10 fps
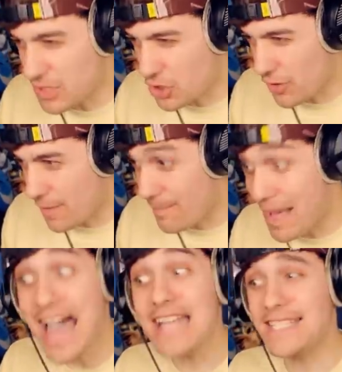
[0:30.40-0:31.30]
make sure the
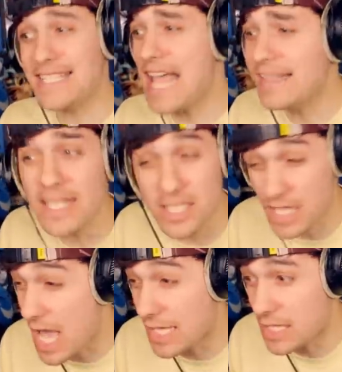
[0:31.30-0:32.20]
mad scientist
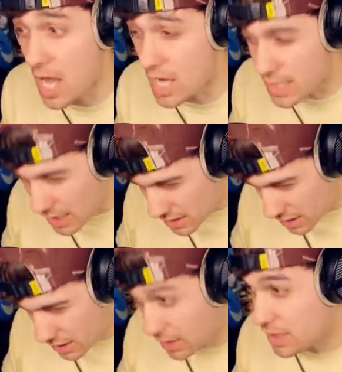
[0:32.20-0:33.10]
guard dog isn't